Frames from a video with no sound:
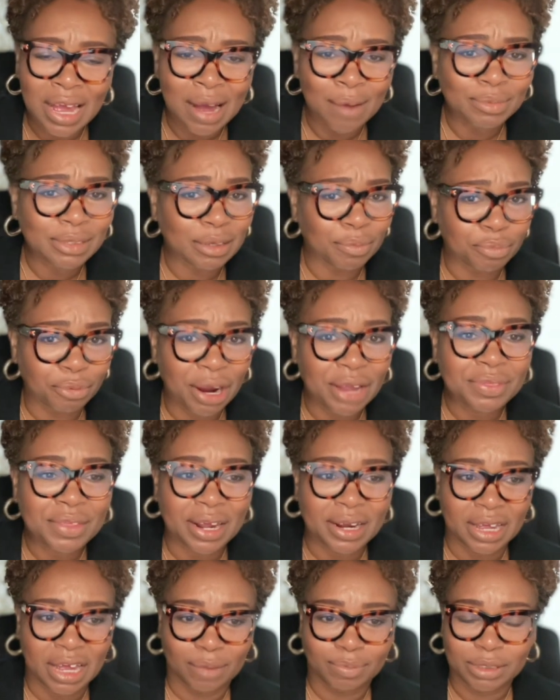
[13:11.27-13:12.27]
to bring
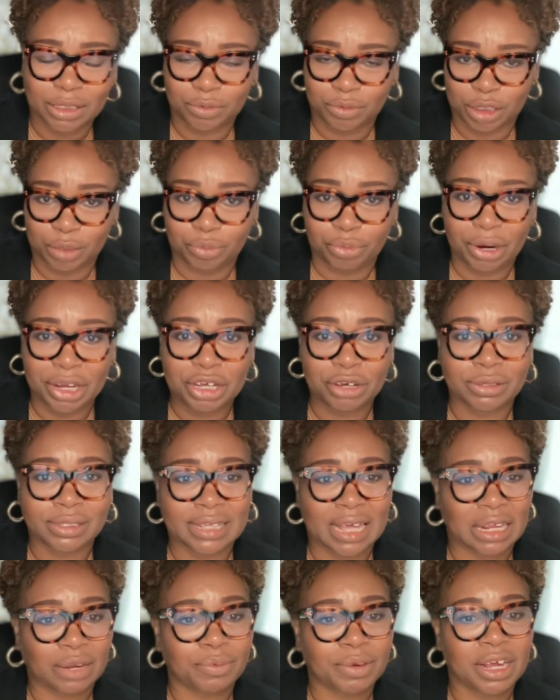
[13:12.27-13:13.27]
that up, to bring your
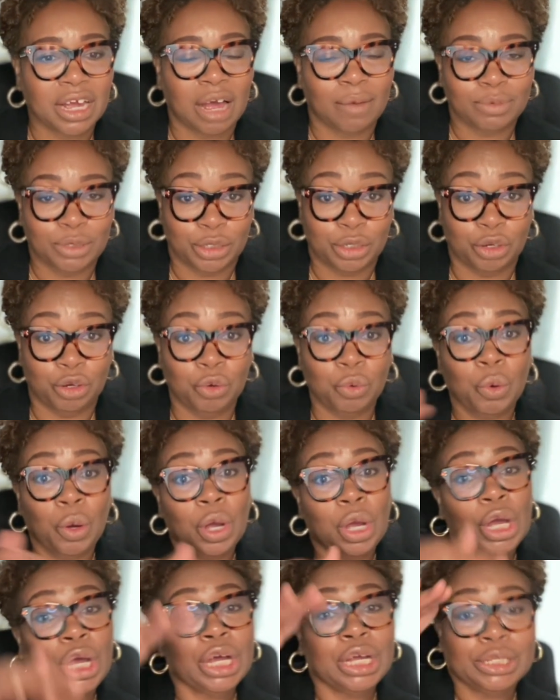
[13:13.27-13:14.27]
salary up to
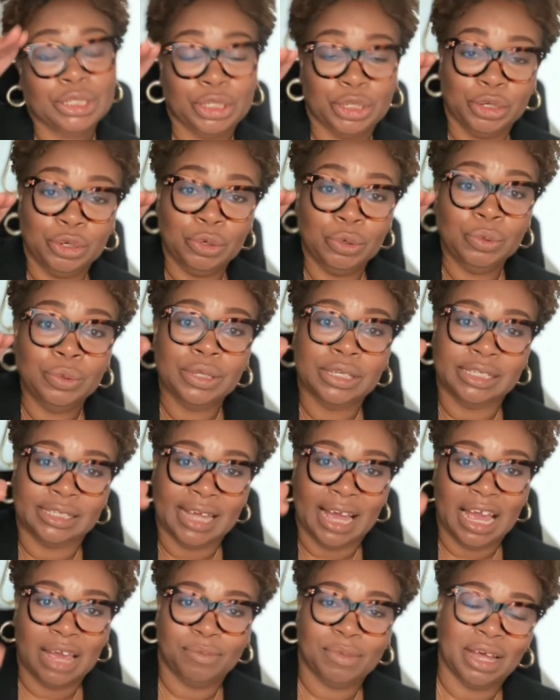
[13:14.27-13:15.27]
the
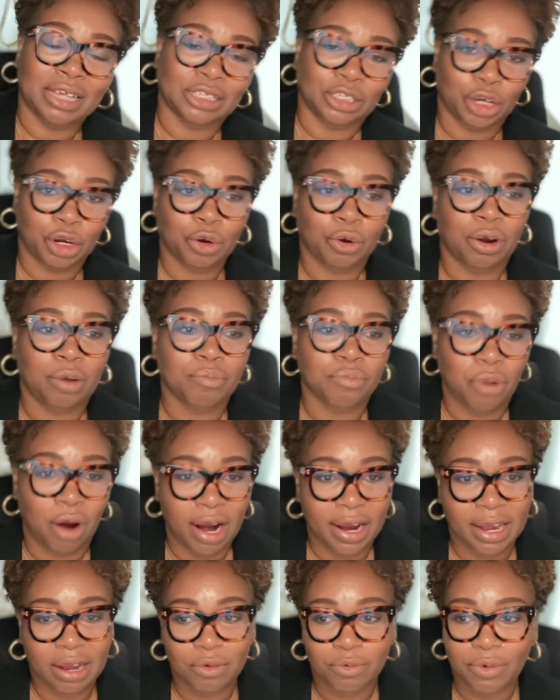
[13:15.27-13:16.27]
same as the current
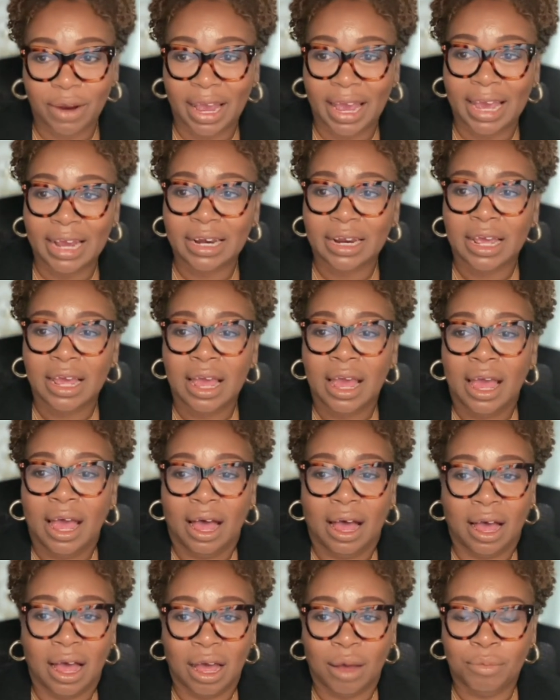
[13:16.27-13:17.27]
market rate.
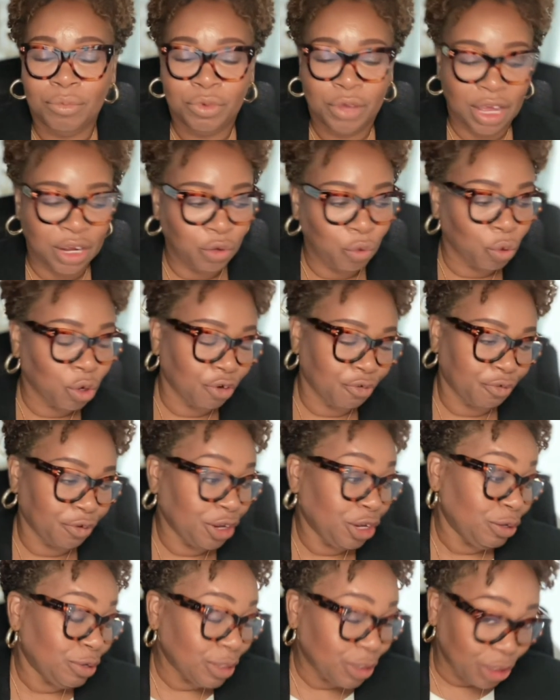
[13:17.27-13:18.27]
In order for
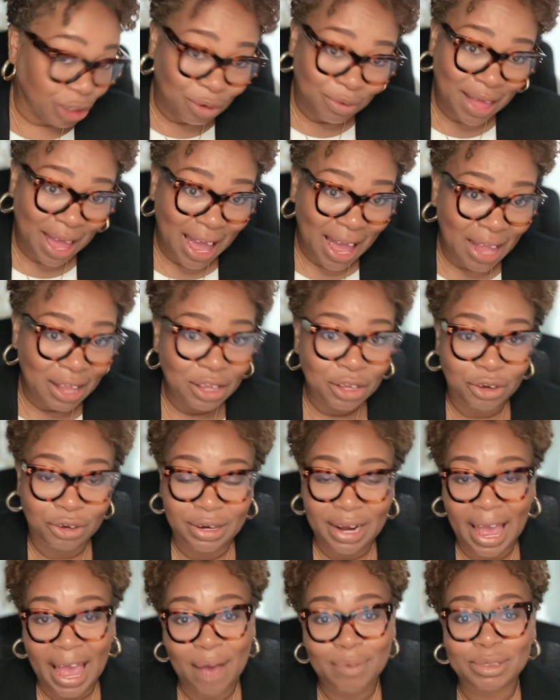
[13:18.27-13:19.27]
you to do that, you're going
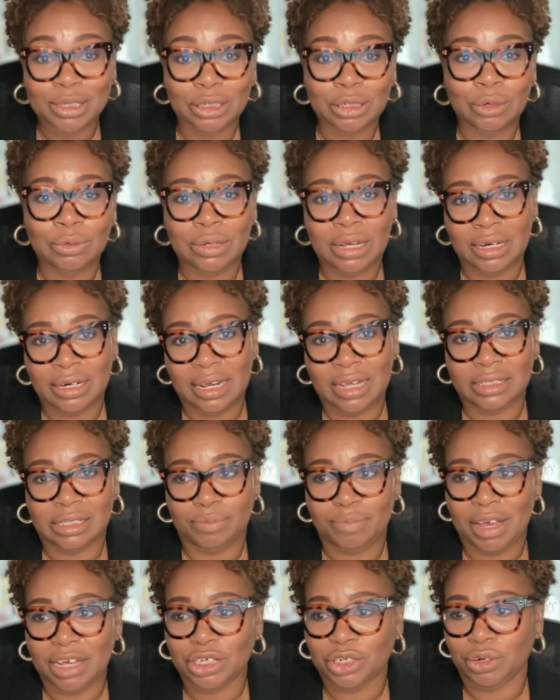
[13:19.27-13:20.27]
to absolutely need to
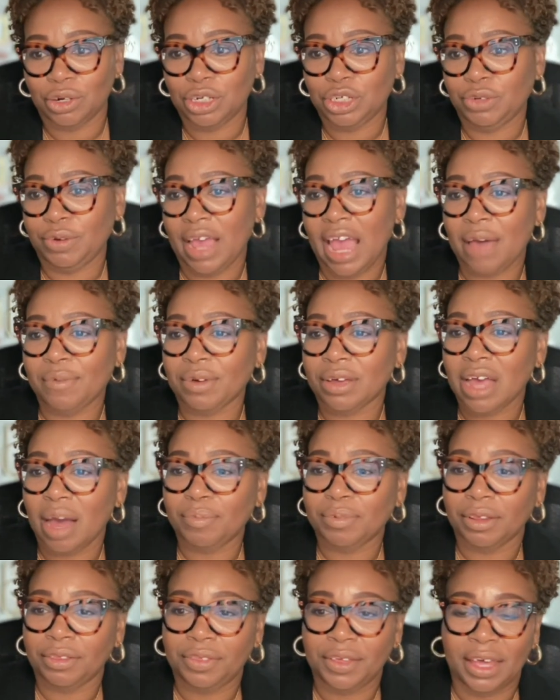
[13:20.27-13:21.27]
make sure that you have a
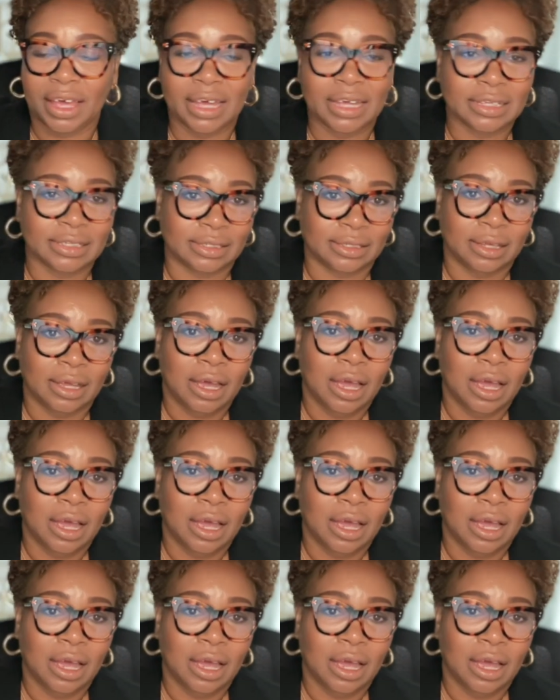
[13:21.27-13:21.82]
couple of things.